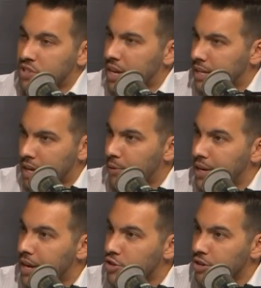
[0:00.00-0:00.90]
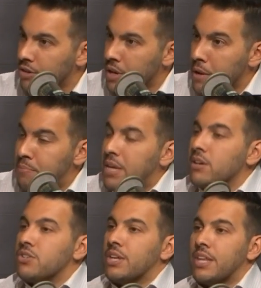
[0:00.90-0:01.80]
secondary nature
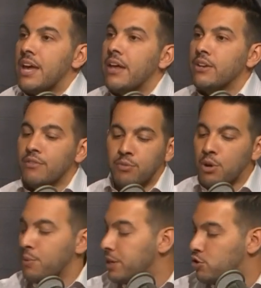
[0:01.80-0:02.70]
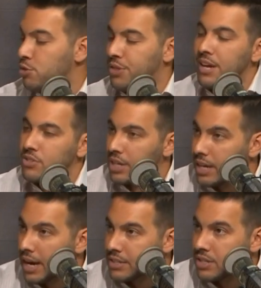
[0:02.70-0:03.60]
because at the end of, what are we, in
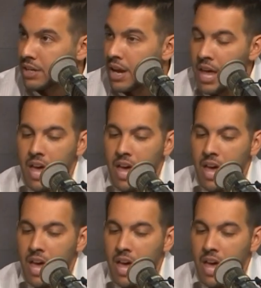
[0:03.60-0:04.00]
2019,